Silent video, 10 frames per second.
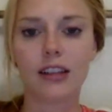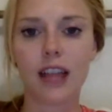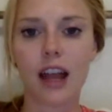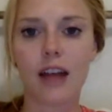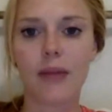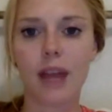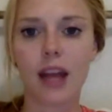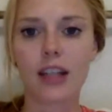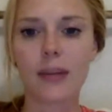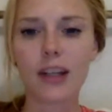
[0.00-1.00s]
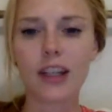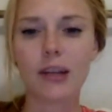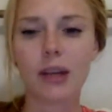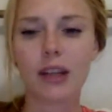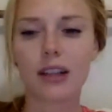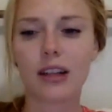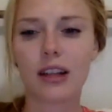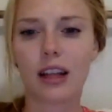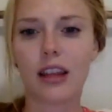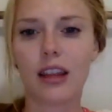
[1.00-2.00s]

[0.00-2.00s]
Um, and especially when like